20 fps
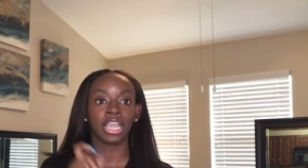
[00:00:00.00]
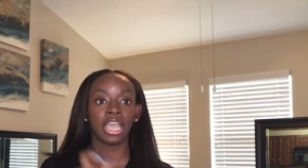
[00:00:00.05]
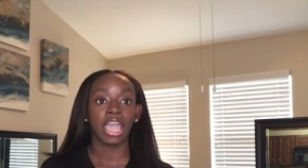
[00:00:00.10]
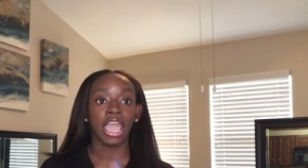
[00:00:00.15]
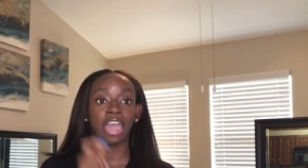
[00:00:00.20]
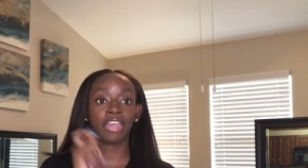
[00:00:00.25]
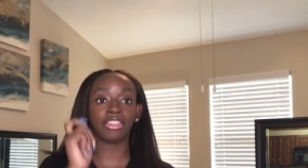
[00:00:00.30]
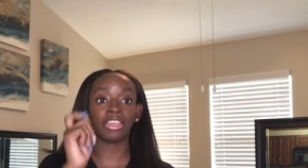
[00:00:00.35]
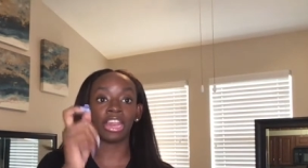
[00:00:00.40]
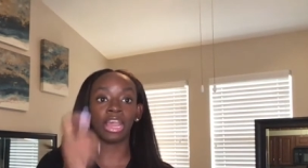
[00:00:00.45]

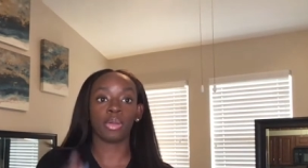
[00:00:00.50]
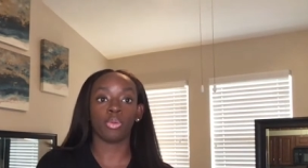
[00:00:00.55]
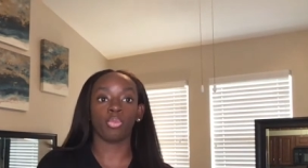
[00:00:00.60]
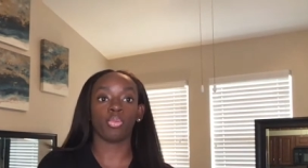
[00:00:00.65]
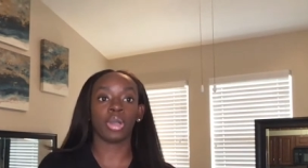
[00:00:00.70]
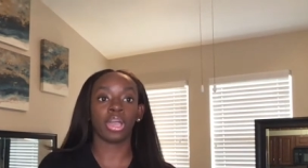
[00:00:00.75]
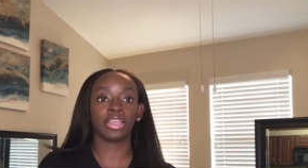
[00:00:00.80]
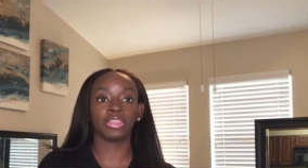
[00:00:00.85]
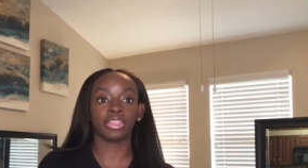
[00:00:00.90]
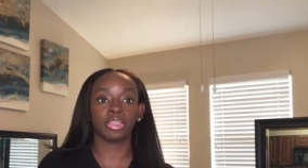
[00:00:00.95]
and then I
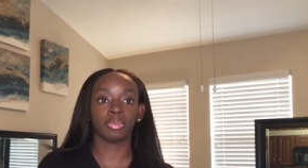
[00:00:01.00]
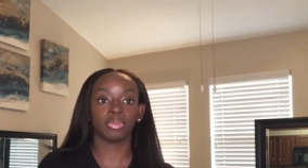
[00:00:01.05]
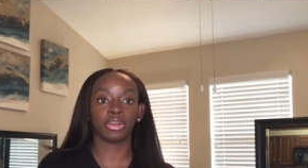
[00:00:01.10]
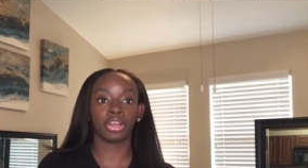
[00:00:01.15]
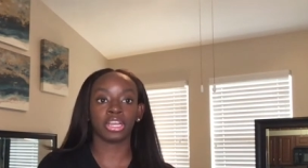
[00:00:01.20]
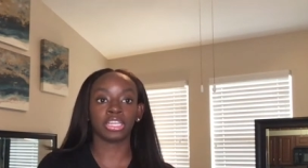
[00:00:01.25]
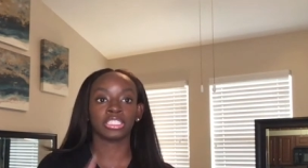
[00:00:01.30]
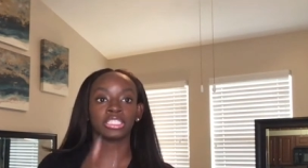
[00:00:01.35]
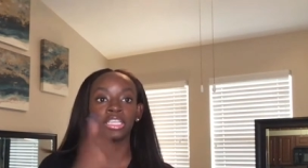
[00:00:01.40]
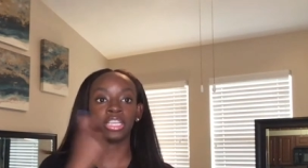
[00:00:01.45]
wet the
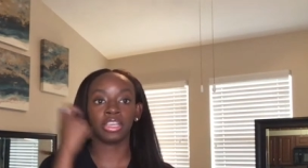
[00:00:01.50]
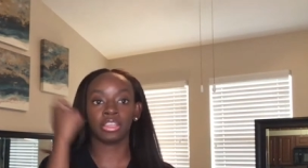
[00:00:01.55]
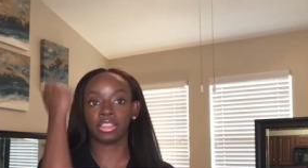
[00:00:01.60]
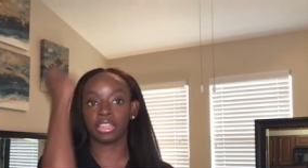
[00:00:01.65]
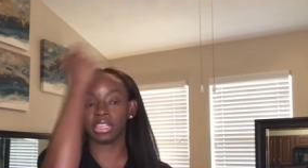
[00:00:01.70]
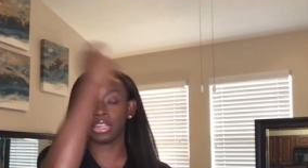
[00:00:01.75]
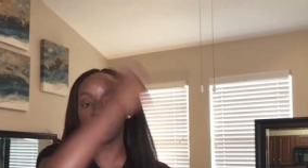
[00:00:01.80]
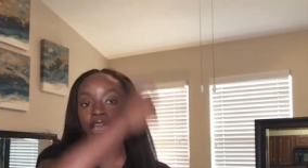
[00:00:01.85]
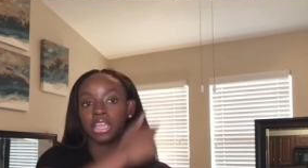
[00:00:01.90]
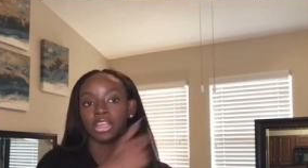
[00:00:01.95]
brush, and then
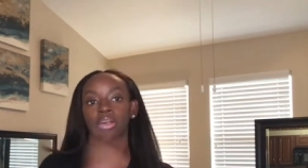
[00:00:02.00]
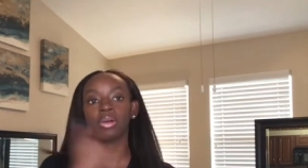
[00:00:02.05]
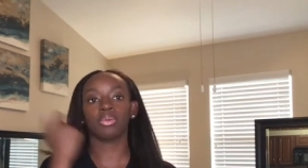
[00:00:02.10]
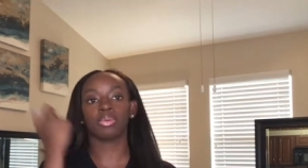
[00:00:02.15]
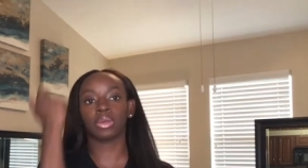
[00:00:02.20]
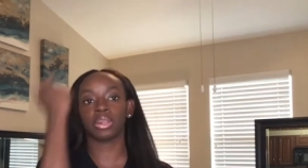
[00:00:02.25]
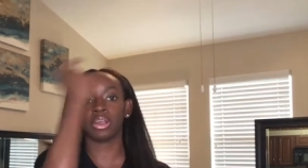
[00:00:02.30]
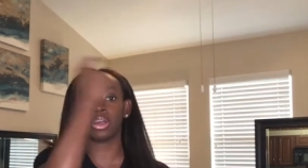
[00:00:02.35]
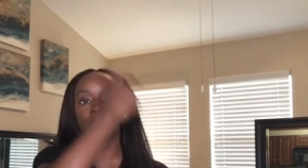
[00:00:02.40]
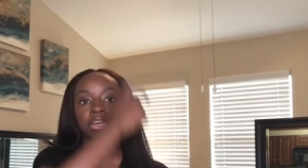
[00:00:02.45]
I go in
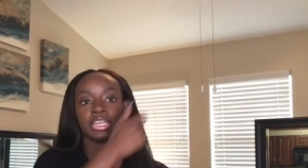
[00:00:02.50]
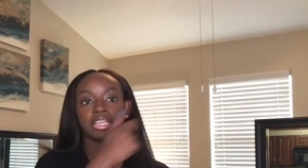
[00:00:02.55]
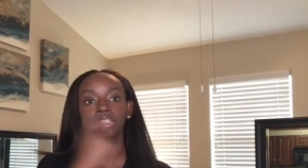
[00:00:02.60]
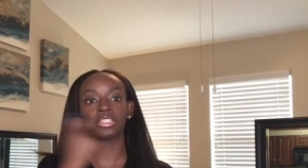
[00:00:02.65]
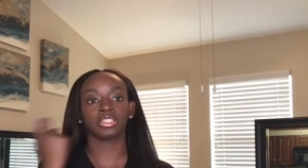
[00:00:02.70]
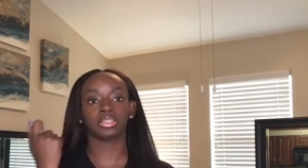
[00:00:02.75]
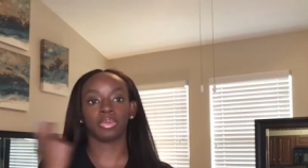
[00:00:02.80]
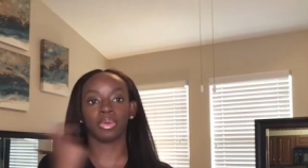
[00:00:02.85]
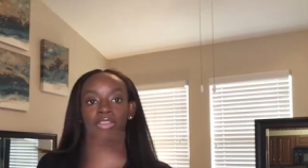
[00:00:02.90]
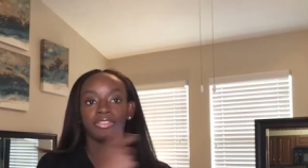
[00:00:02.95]
on it, so
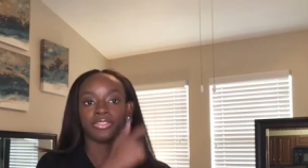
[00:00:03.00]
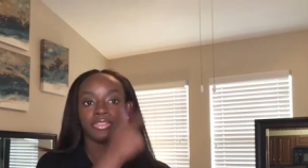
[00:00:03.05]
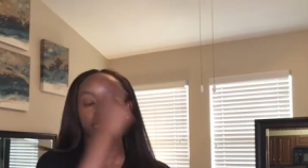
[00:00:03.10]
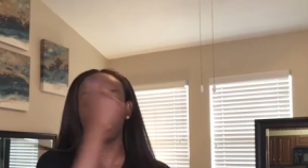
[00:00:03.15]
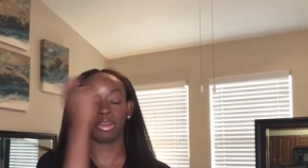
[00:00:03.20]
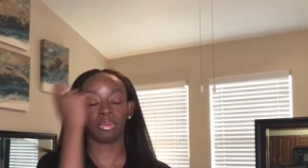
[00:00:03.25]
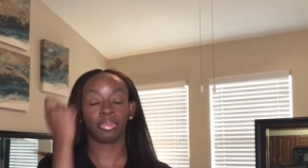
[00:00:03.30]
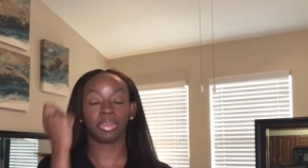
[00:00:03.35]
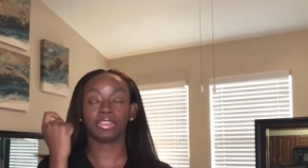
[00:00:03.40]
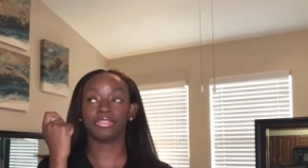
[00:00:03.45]

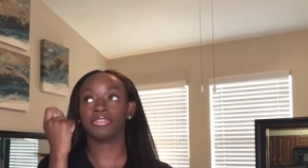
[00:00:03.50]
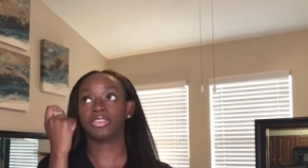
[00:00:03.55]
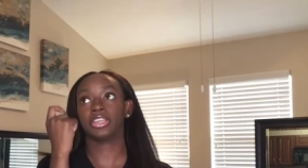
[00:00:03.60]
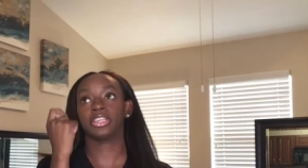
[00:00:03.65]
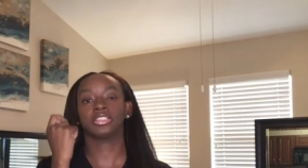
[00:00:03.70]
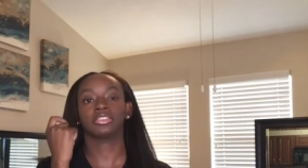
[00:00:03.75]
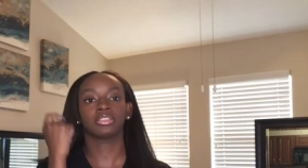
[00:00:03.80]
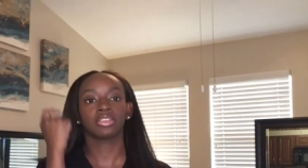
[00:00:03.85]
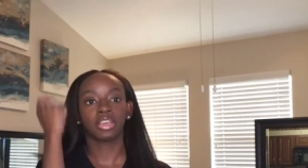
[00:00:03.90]
on my face,